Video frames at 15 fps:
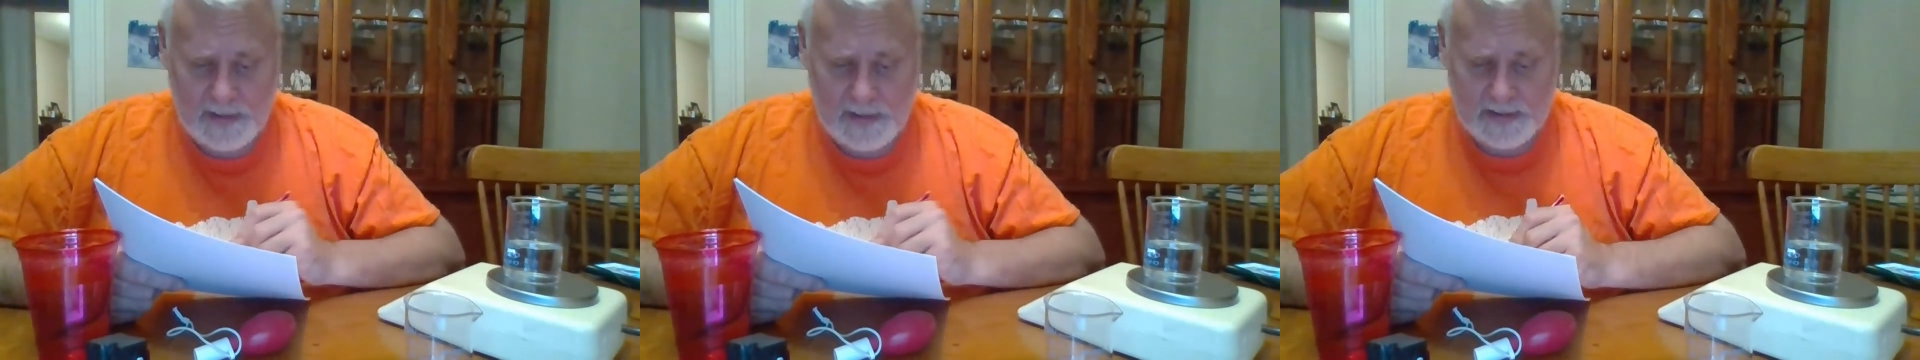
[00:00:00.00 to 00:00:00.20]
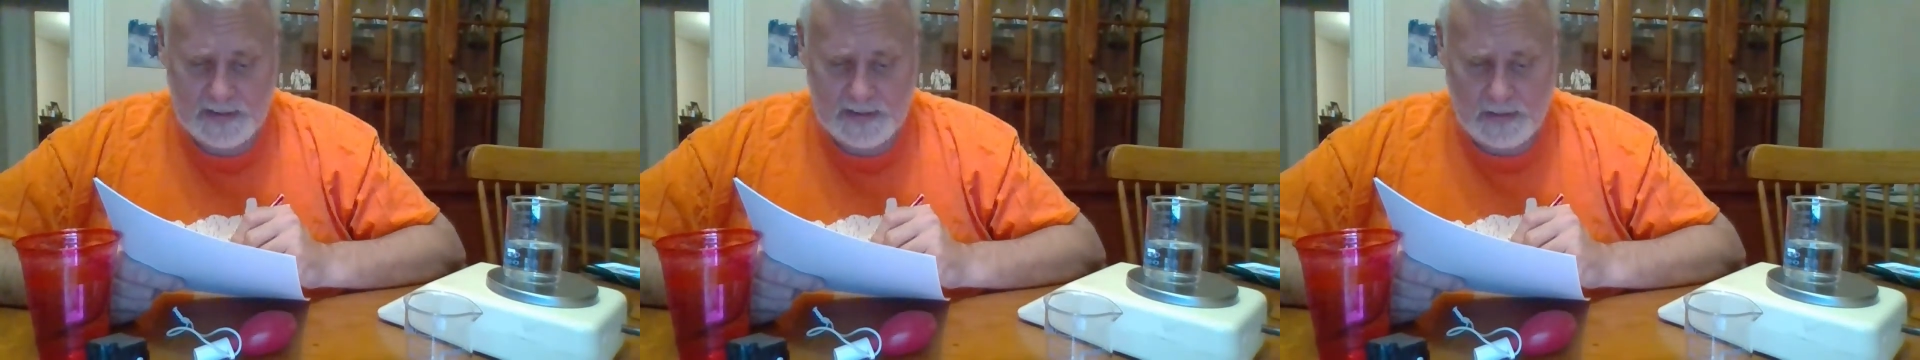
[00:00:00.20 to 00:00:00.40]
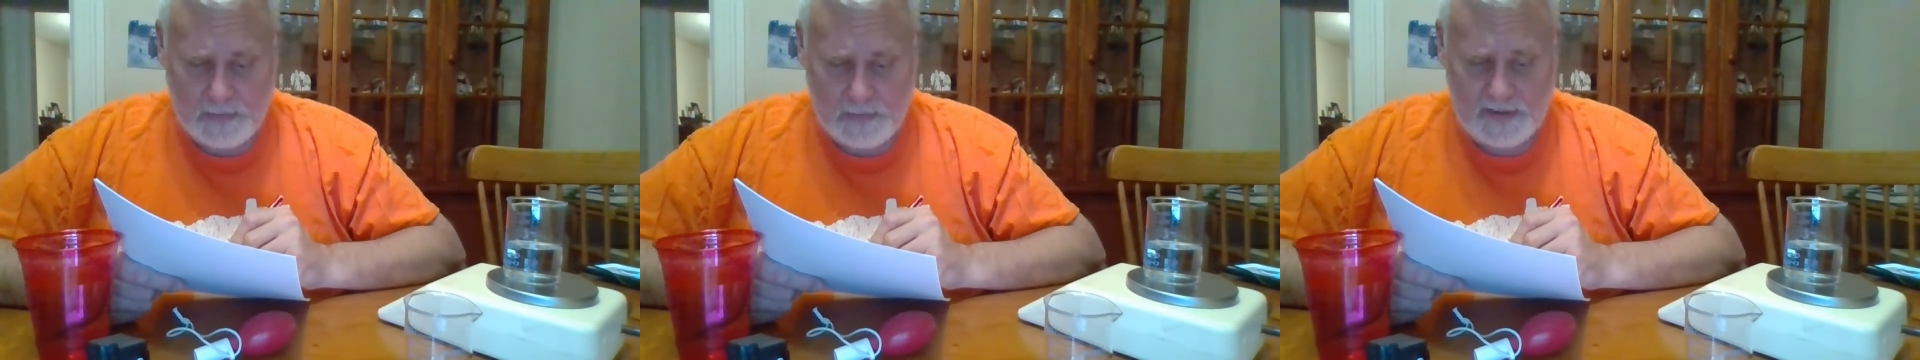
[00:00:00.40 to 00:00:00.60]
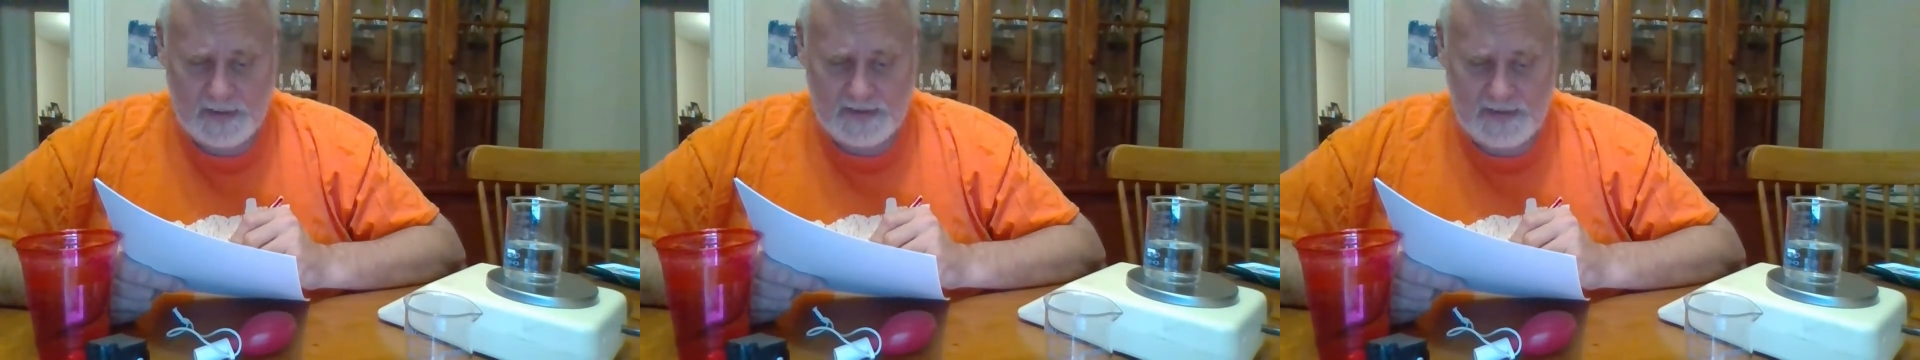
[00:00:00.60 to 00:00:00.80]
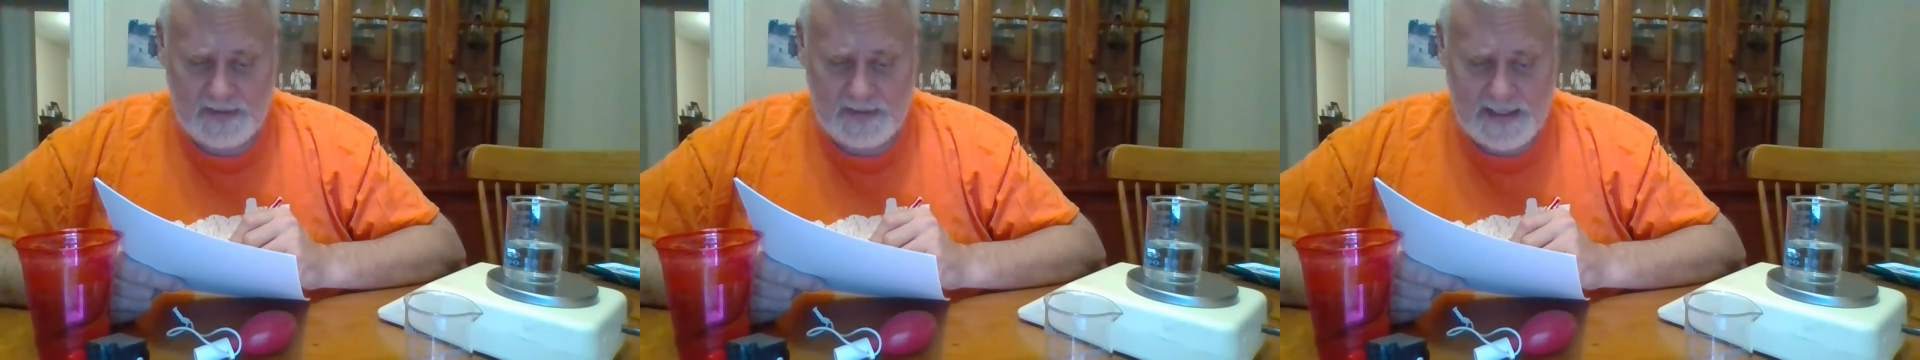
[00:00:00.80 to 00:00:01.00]
Start with
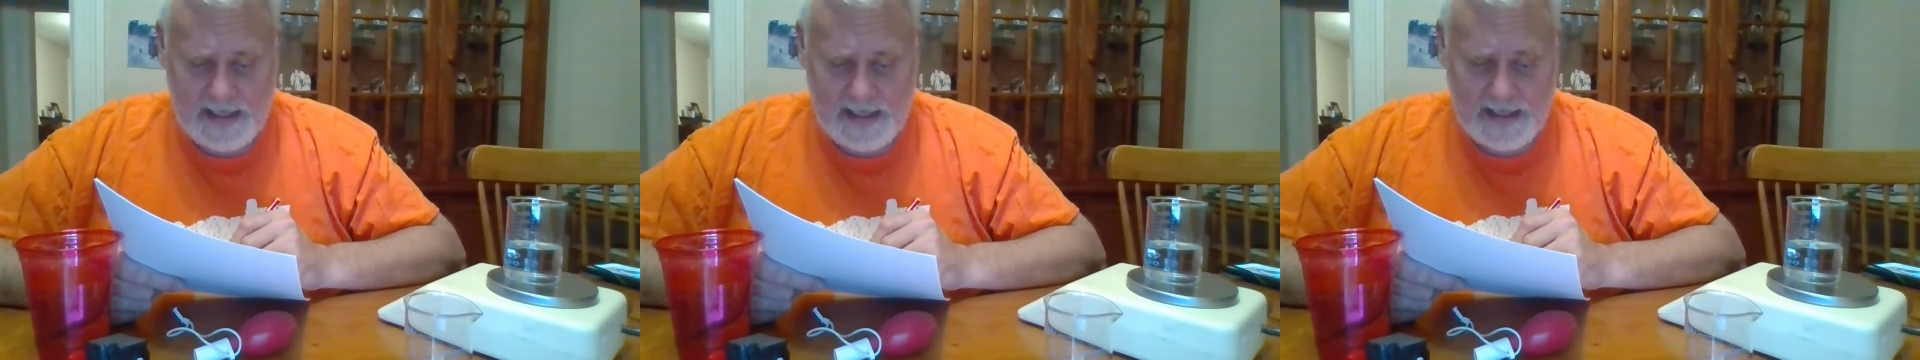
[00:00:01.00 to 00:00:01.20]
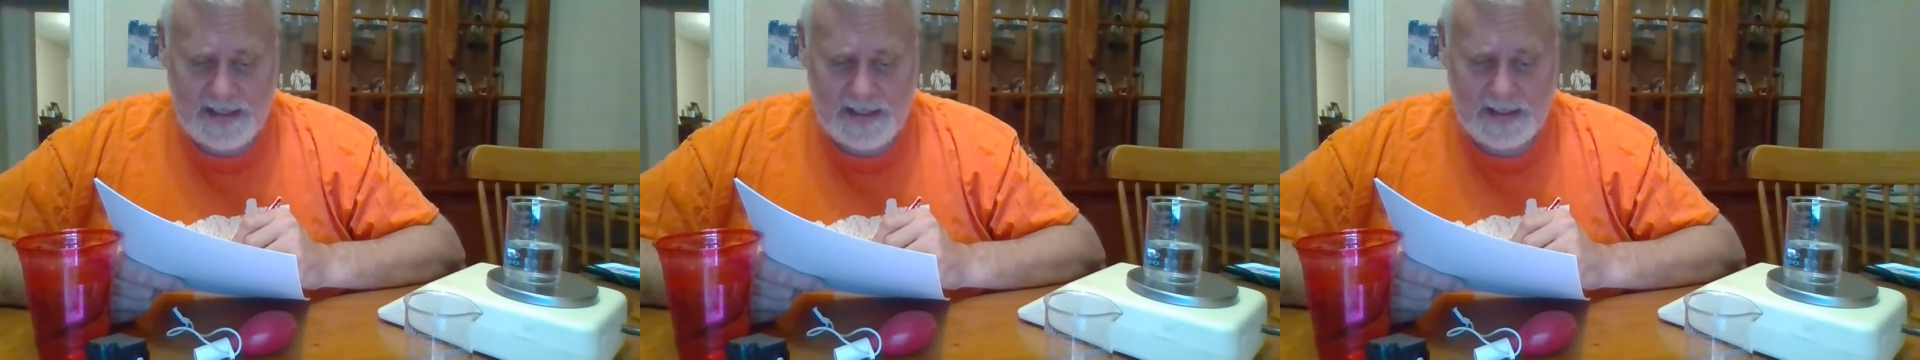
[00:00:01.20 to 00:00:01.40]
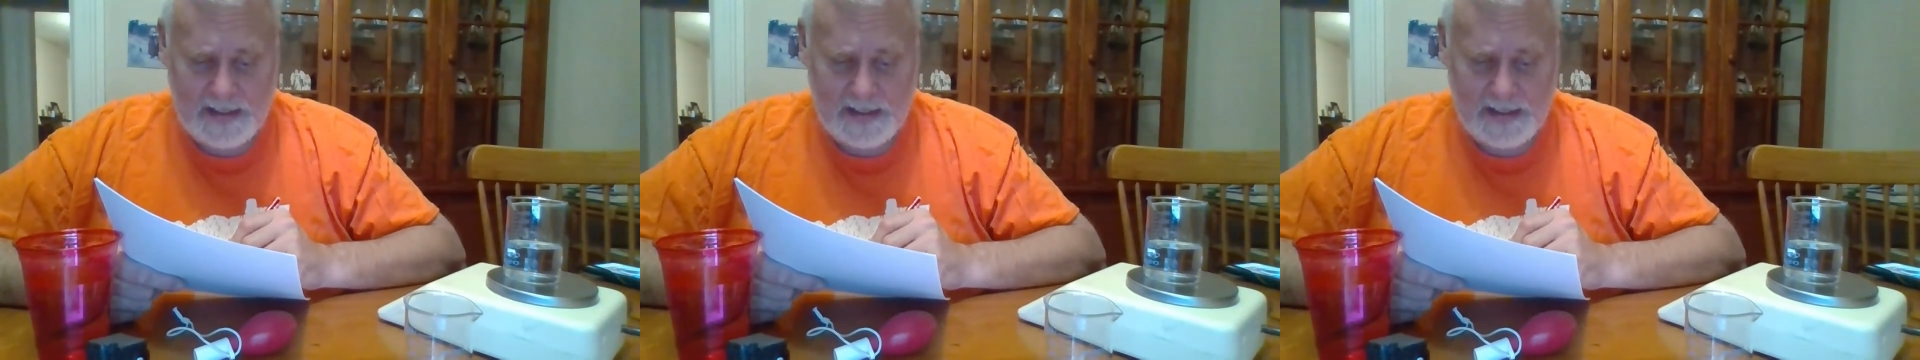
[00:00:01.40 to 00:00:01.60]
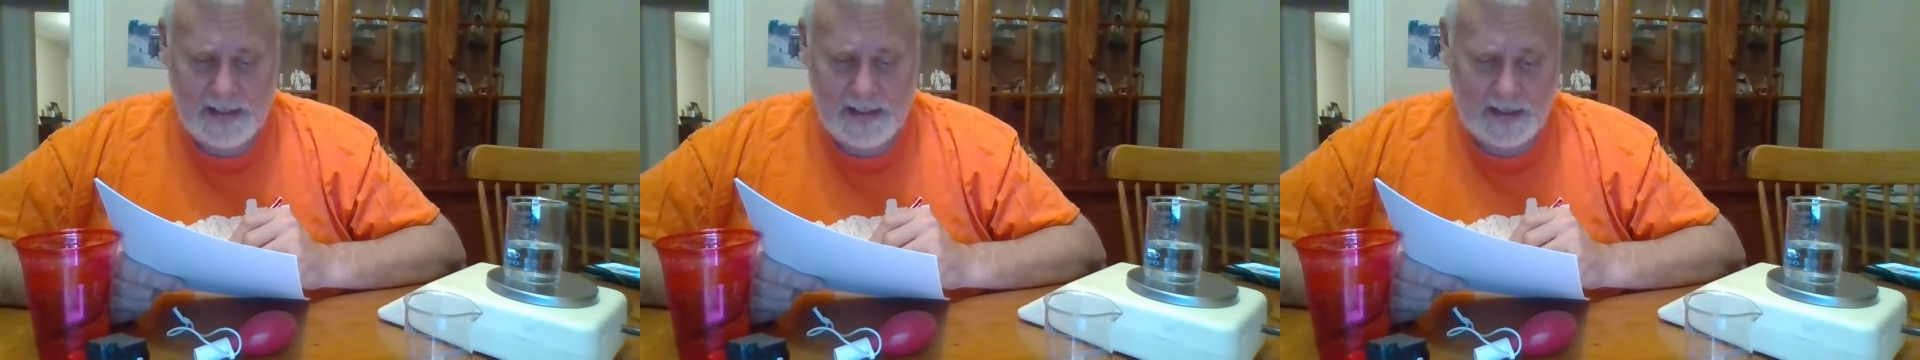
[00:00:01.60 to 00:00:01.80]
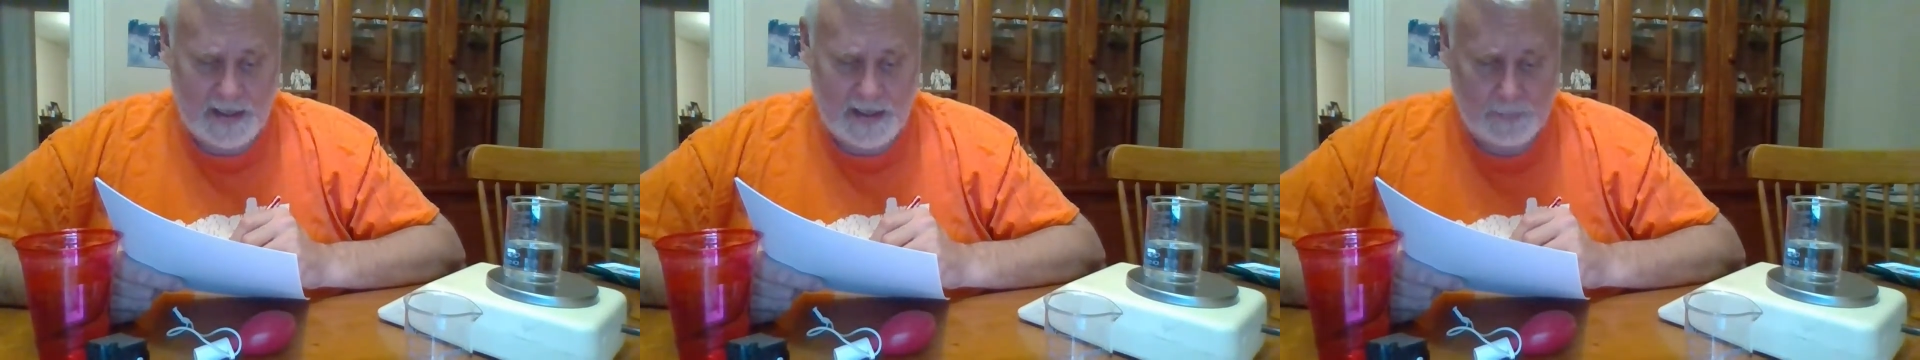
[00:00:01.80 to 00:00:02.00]
D,
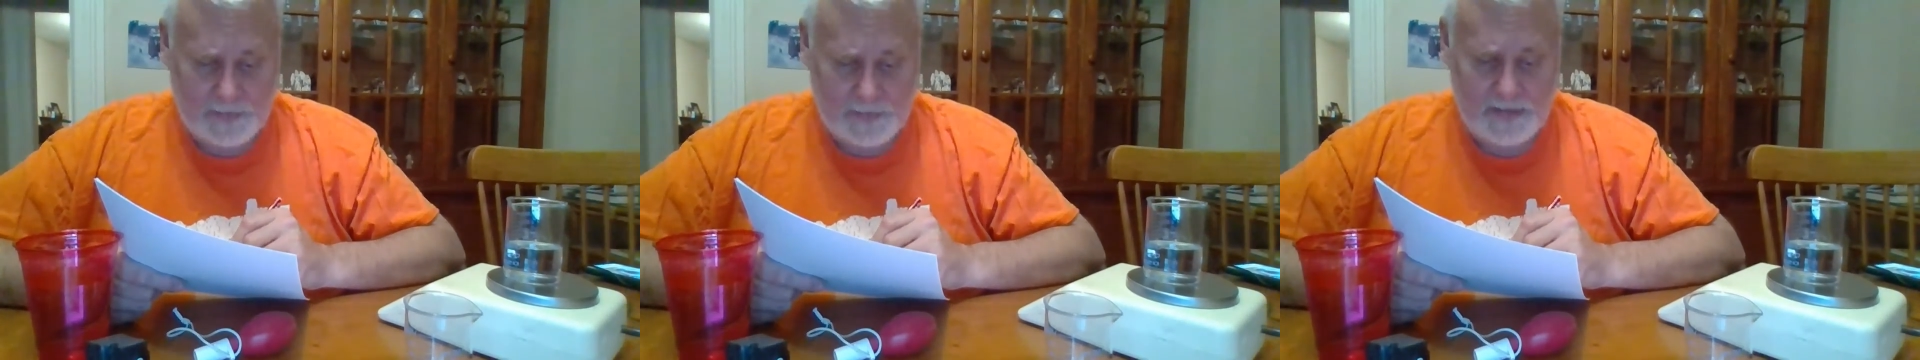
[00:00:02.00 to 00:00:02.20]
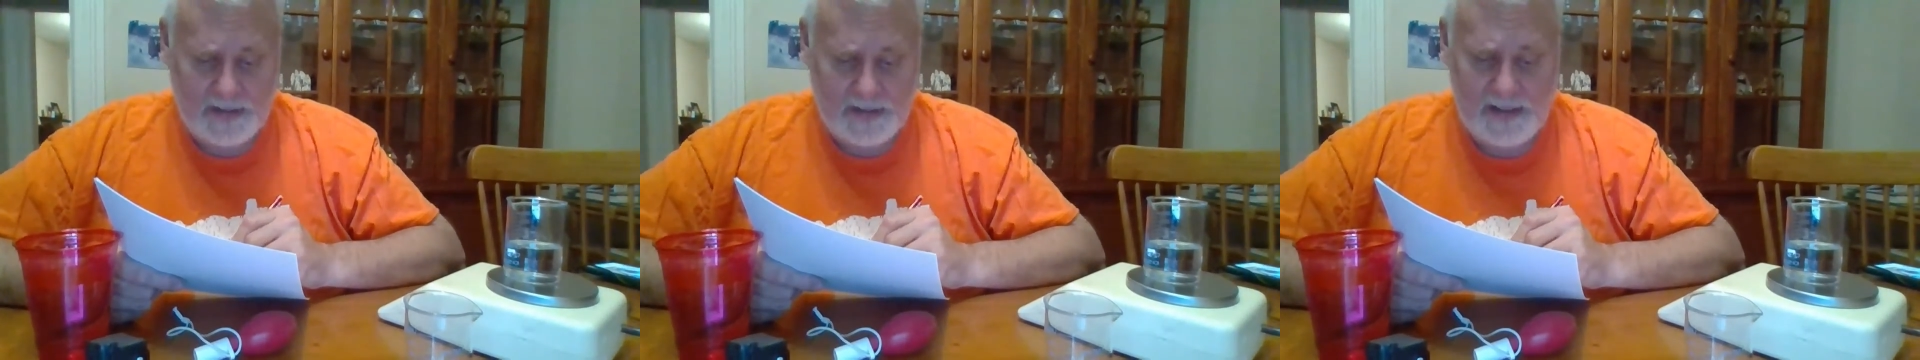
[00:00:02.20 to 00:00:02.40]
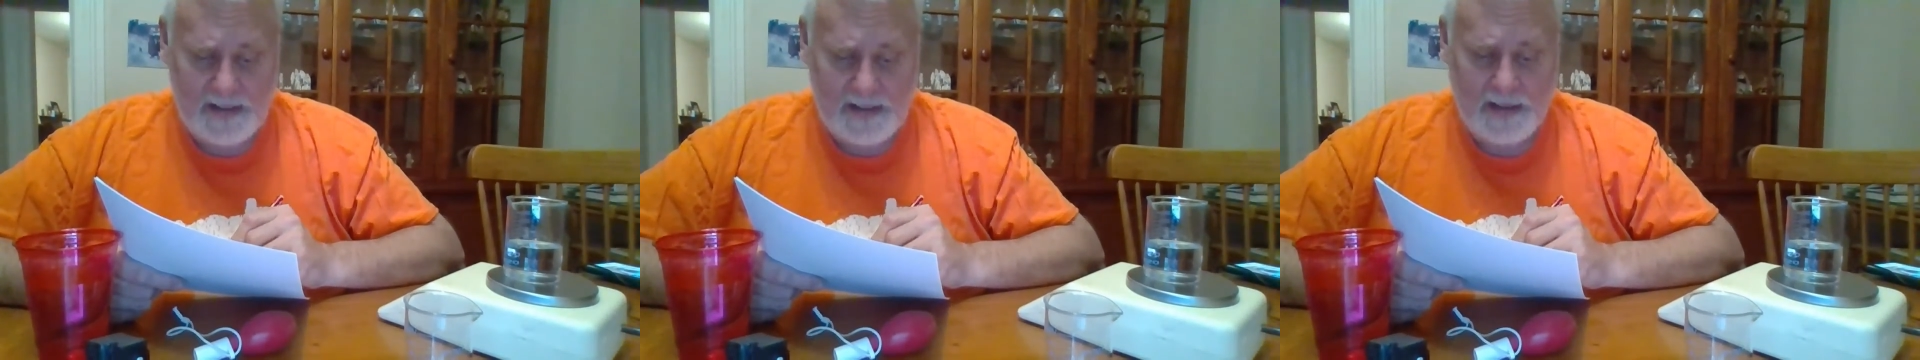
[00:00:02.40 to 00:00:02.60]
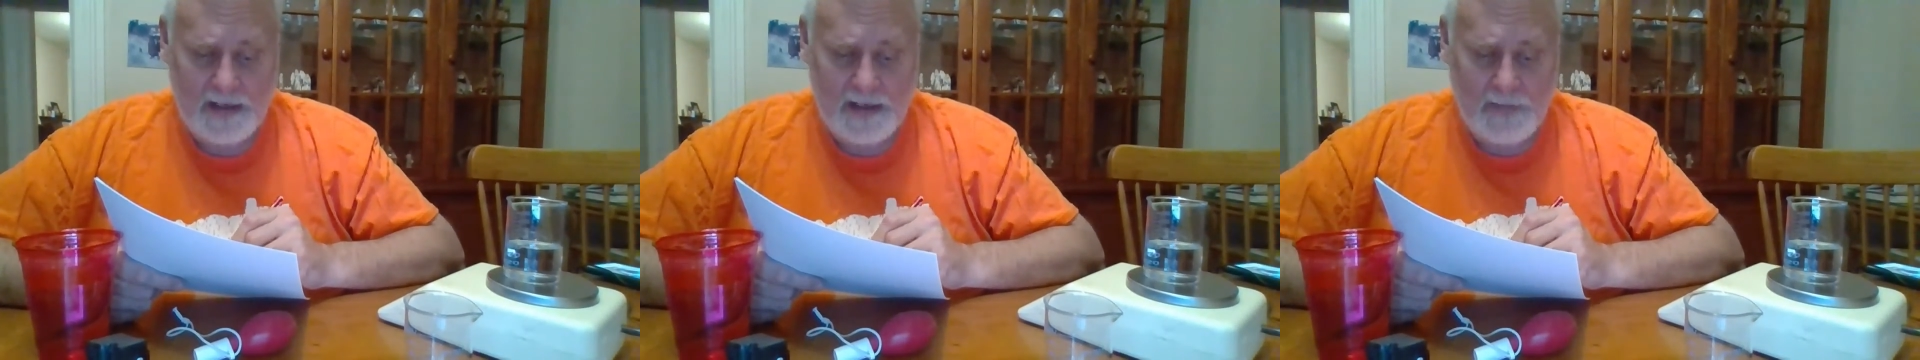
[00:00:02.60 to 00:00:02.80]
capital D,